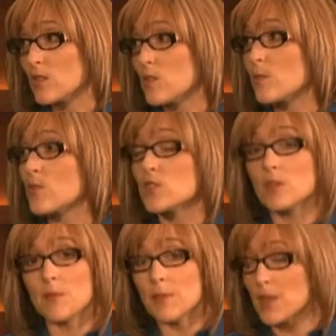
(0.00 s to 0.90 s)
The
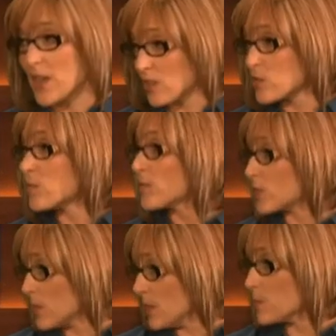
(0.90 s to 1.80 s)
person may be eligible
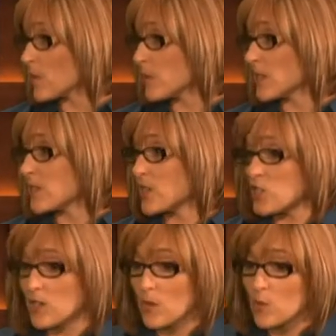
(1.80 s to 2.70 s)
for deemed rehabilitation,